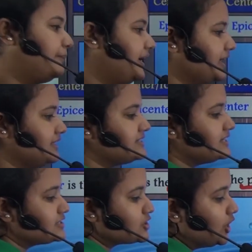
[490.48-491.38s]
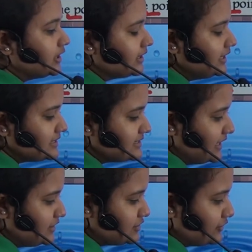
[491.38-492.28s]
begins is called the
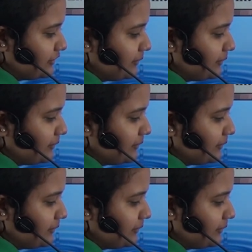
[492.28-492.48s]
center.